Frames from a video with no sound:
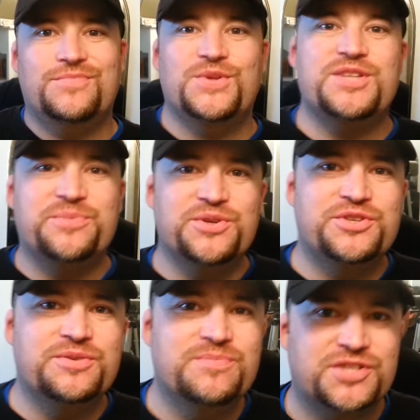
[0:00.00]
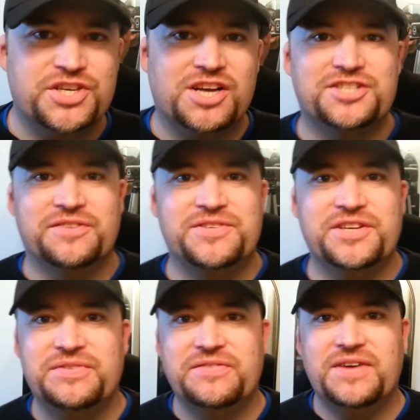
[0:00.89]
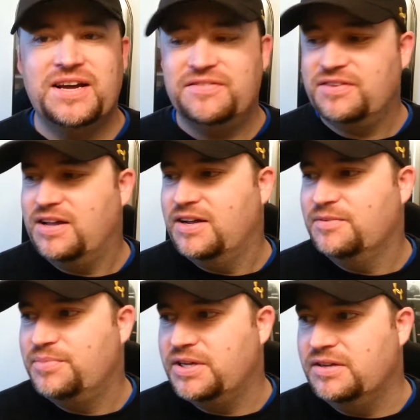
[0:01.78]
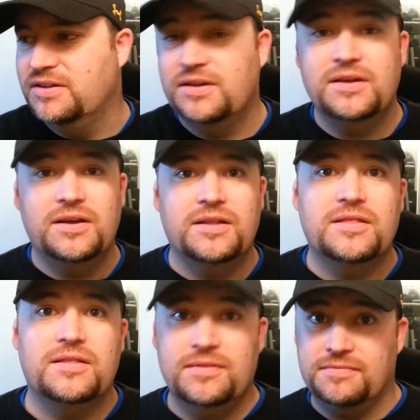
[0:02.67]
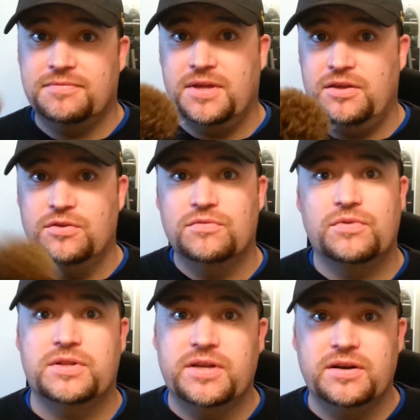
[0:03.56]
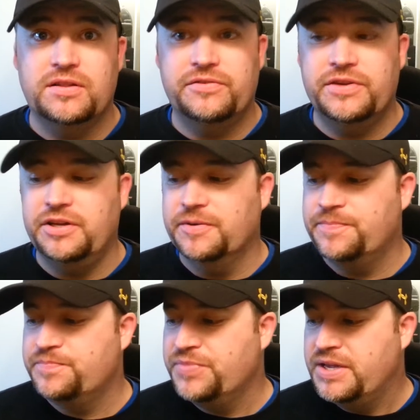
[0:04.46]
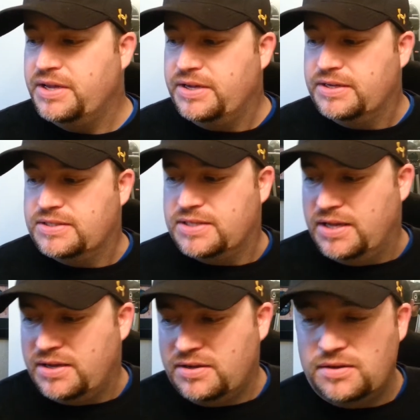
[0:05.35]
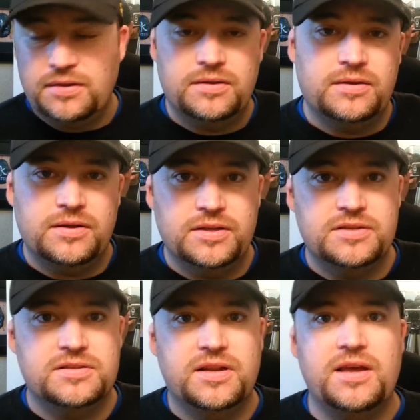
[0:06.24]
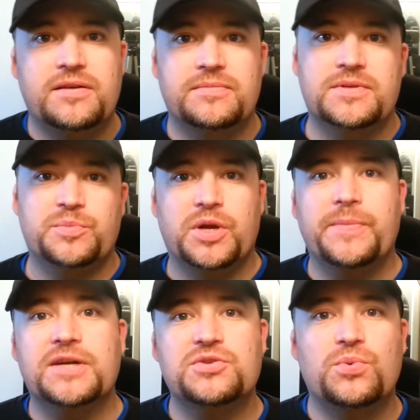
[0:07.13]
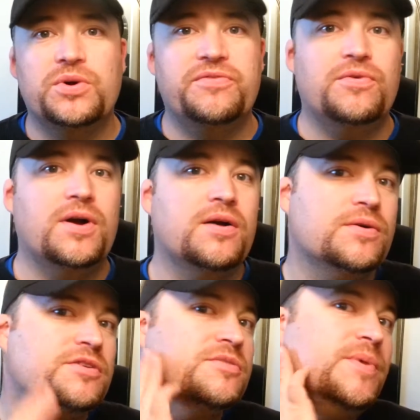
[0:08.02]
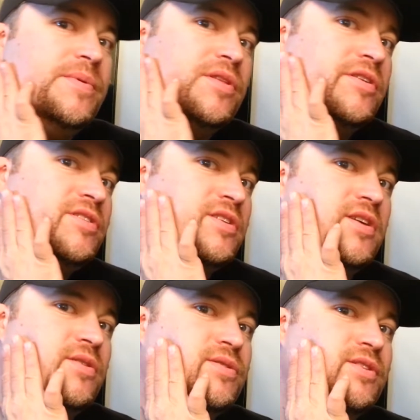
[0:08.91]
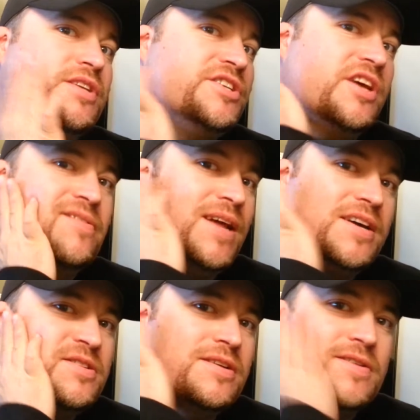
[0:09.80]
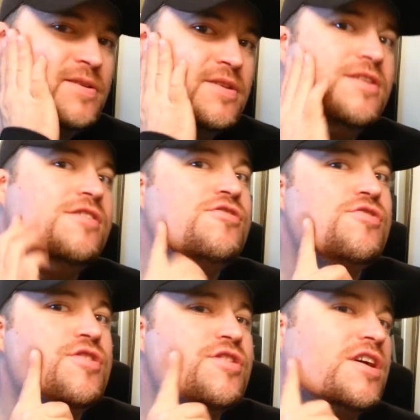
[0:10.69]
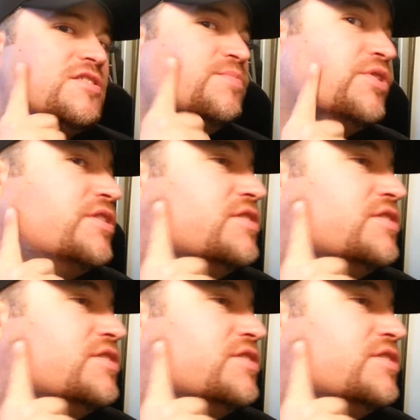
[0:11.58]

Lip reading: What's up YouTube? It's Josh, FJ55, Iron Pig. Thank you for clicking on the video. Today is the day. It's been about 24 hours, maybe 36 hours since I shaved last. Got some pretty